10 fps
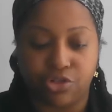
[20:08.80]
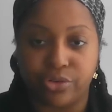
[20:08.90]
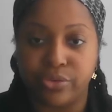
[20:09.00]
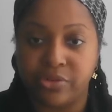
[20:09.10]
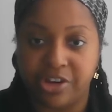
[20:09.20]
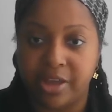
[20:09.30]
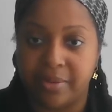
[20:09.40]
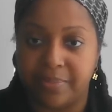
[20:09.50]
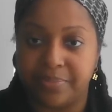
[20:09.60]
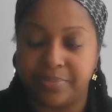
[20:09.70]
True
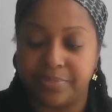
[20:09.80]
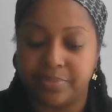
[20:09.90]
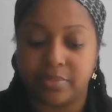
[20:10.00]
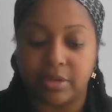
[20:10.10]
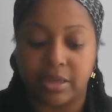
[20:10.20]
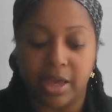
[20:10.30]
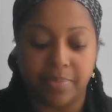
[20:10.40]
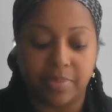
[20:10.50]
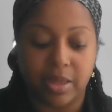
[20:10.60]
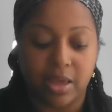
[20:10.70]
gem.
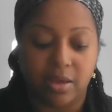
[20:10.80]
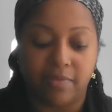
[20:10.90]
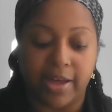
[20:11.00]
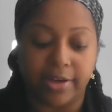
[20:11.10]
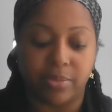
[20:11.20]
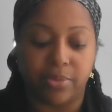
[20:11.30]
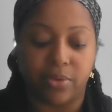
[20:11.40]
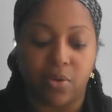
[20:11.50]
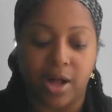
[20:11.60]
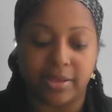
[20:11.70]
Yep.
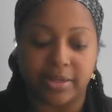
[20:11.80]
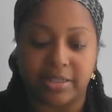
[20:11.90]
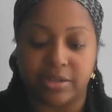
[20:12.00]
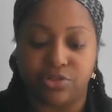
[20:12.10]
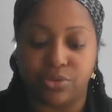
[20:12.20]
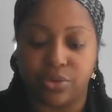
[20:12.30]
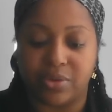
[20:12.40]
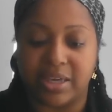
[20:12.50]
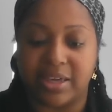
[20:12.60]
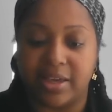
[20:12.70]
Valuable, quality,
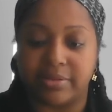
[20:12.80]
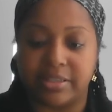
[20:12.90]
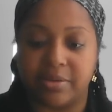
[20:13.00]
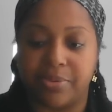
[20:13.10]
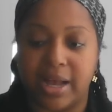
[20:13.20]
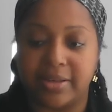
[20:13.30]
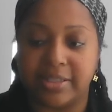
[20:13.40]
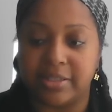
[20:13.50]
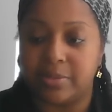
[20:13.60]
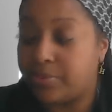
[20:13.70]
jewelry, gifts,
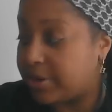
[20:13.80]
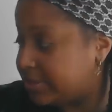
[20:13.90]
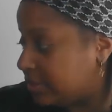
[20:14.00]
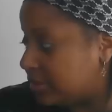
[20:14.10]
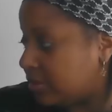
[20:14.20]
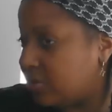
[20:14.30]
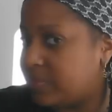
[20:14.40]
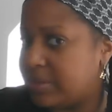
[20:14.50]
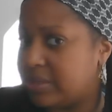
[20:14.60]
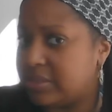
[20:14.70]
surprises, presents,
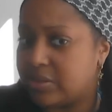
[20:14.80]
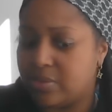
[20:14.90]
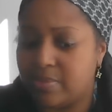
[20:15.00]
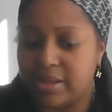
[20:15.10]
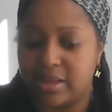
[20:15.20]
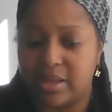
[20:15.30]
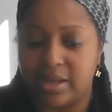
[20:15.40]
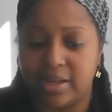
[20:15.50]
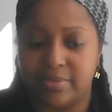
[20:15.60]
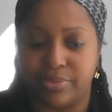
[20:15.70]
openings. Oh my
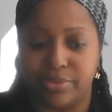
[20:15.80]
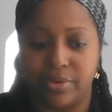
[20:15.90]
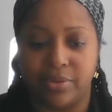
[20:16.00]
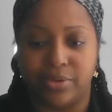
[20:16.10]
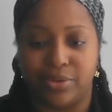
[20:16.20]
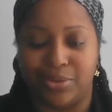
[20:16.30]
God, Bruno,